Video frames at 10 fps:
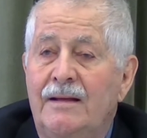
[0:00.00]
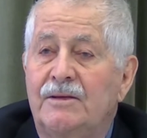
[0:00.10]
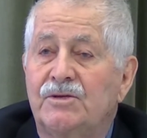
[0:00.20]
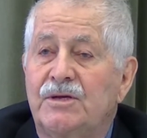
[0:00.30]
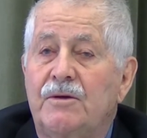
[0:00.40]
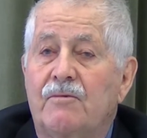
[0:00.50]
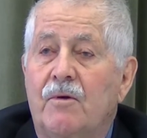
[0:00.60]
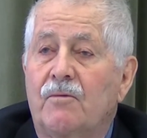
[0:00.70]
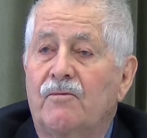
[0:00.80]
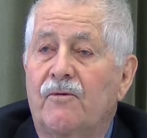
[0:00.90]
And she
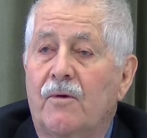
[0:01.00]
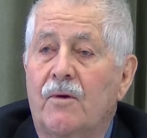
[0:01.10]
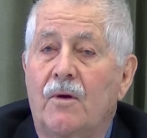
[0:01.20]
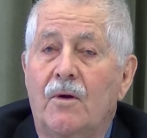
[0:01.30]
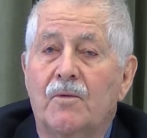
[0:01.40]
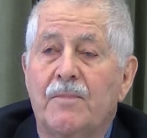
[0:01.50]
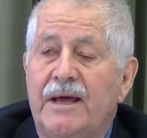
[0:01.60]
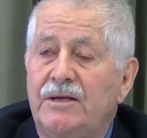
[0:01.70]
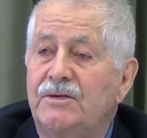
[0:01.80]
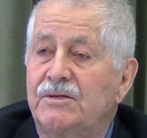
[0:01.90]
wrote four long
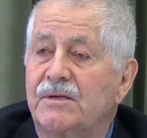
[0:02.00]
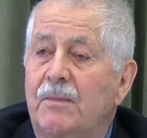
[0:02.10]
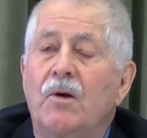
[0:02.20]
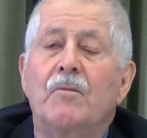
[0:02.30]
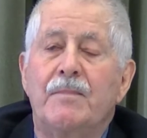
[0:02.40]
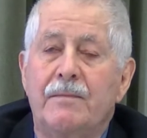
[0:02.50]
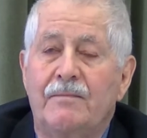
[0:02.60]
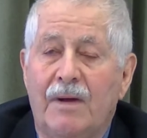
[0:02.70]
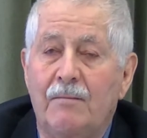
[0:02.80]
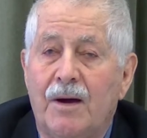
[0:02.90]
pages about,
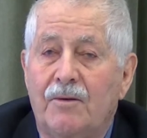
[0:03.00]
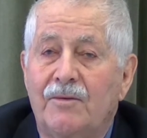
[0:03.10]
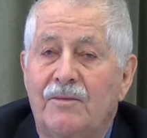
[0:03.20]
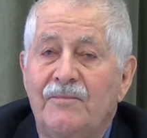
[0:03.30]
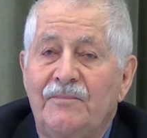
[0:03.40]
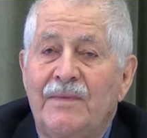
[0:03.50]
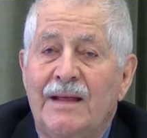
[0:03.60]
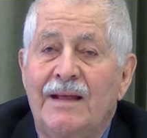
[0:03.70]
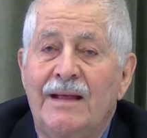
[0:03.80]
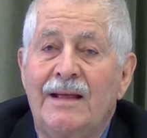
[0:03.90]
about
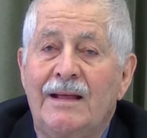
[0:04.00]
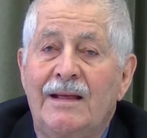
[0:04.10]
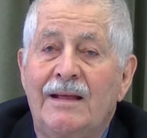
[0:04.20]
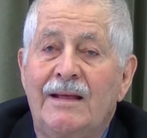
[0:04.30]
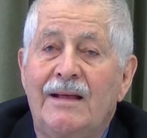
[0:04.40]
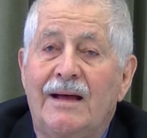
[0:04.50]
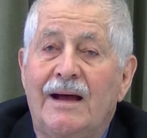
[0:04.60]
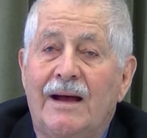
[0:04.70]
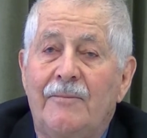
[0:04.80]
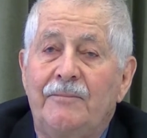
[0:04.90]

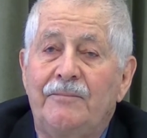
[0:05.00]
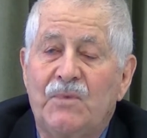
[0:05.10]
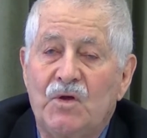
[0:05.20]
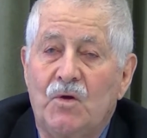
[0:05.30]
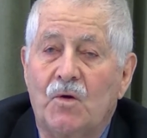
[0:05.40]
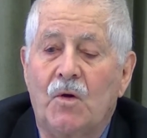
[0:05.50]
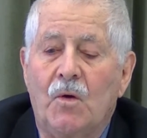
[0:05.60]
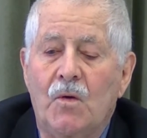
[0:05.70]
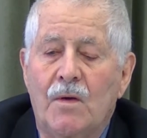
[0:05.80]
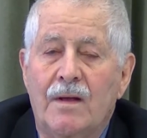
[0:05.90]
um,
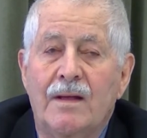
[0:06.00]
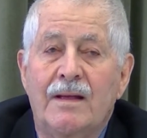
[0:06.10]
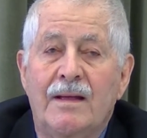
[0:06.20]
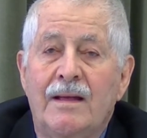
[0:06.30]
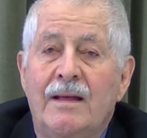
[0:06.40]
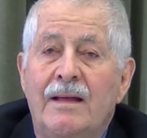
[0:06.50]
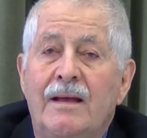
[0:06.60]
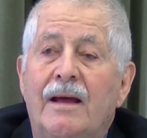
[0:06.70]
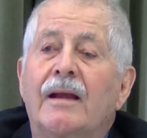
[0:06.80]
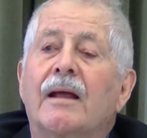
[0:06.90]
Diogo.
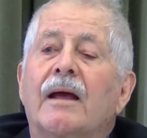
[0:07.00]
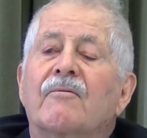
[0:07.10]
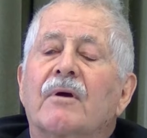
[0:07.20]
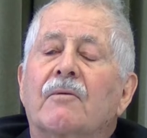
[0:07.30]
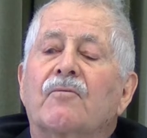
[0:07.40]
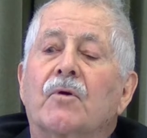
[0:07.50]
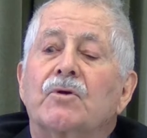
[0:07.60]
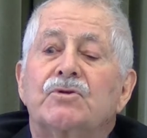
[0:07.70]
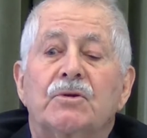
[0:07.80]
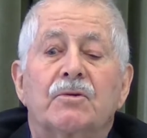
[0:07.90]
And I've got
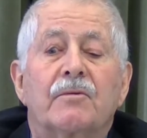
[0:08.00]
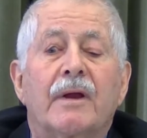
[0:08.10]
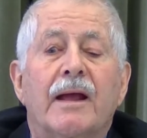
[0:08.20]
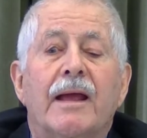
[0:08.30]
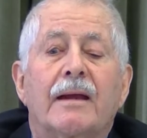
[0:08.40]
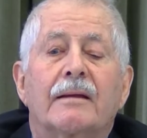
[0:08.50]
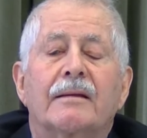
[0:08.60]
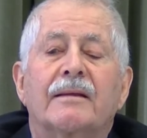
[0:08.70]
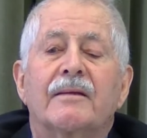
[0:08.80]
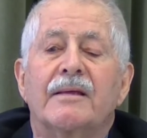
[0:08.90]
four children. I
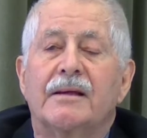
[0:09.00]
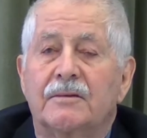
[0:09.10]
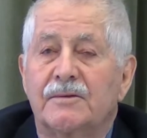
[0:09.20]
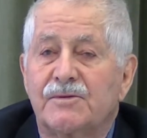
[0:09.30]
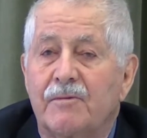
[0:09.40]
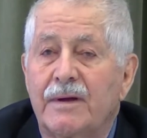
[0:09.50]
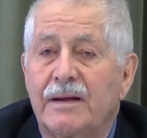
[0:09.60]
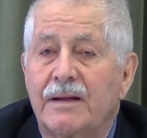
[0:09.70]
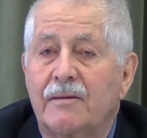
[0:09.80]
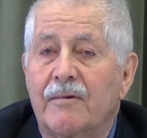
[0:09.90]
handed it to the eldest one,
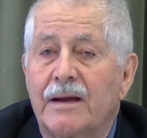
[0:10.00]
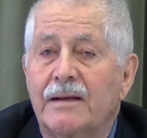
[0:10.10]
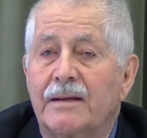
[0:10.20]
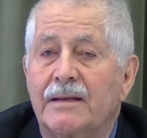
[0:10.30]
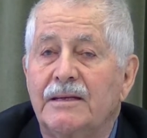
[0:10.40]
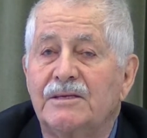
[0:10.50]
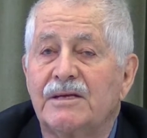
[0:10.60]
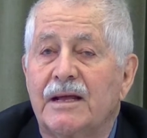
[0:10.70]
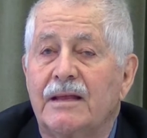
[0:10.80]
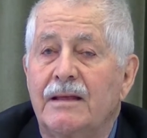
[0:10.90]
and he read it. he
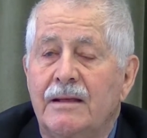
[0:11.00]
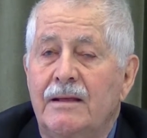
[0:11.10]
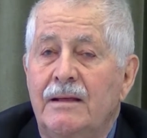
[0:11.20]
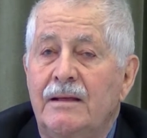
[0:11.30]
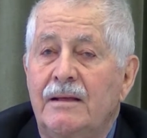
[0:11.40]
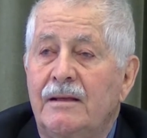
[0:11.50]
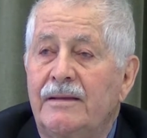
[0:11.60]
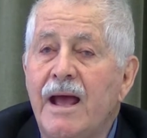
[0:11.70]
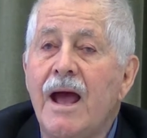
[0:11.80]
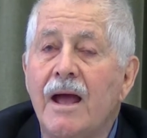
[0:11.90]
said,
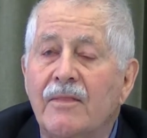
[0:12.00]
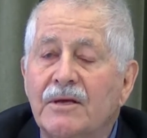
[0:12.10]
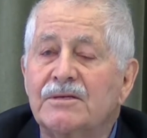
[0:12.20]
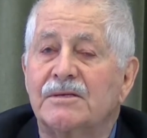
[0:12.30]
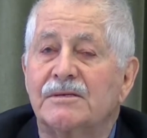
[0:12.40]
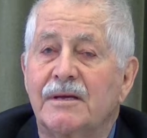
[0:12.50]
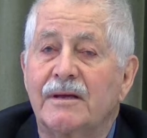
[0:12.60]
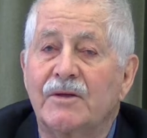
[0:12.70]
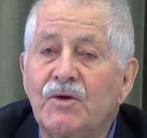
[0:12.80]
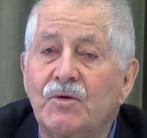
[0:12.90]
Dad, this is
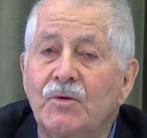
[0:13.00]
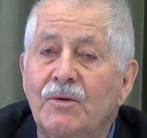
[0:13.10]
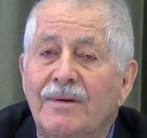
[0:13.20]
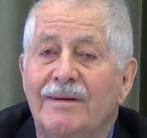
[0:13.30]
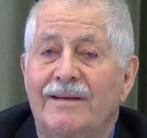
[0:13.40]
you.